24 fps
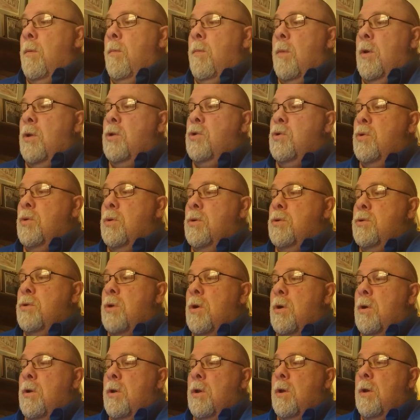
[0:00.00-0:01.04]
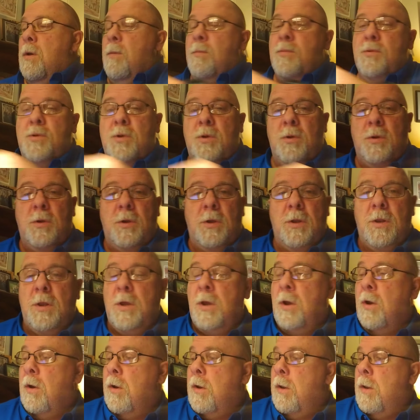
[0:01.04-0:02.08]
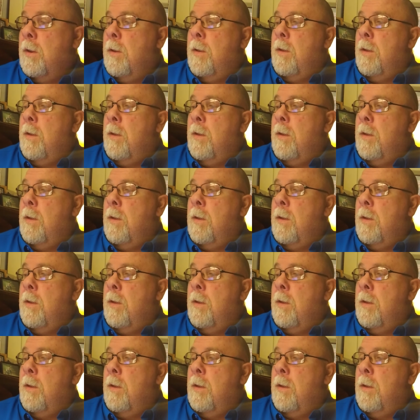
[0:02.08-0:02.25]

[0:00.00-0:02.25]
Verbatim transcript: Make sure it's turned up so you can hear.